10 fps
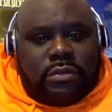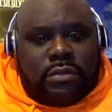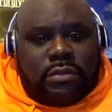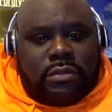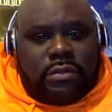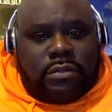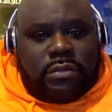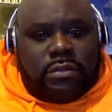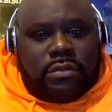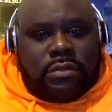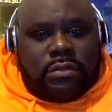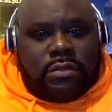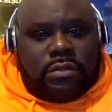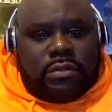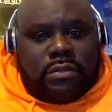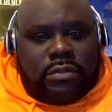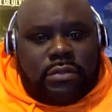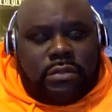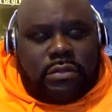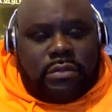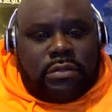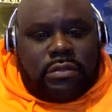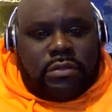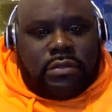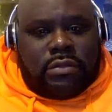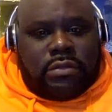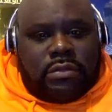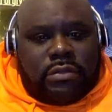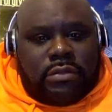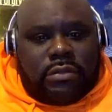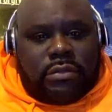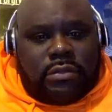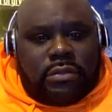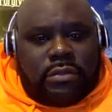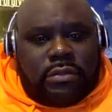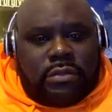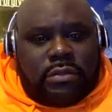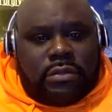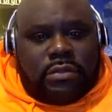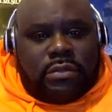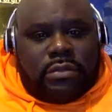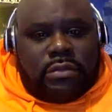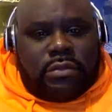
[no speech]